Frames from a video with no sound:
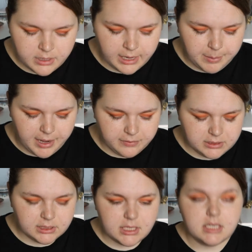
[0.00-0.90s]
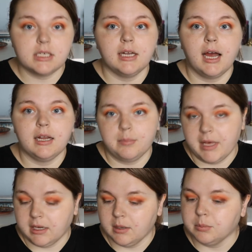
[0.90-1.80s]
I'm obviously not a
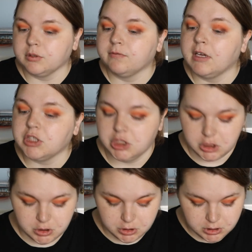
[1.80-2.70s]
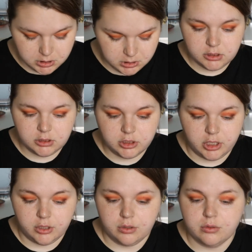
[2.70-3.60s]
makeup professional,
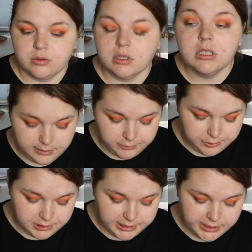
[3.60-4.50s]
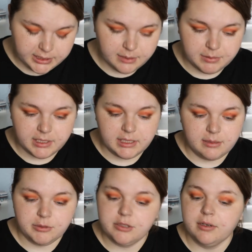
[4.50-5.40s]
so if you see something
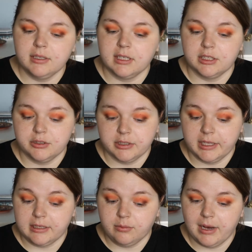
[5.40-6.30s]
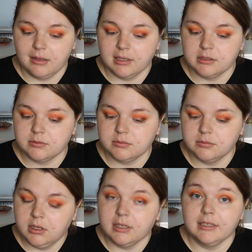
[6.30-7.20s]
I'm doing that you're like, wow, that's
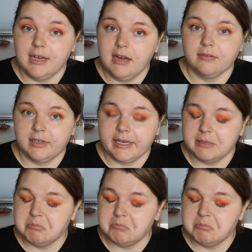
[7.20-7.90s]
not right,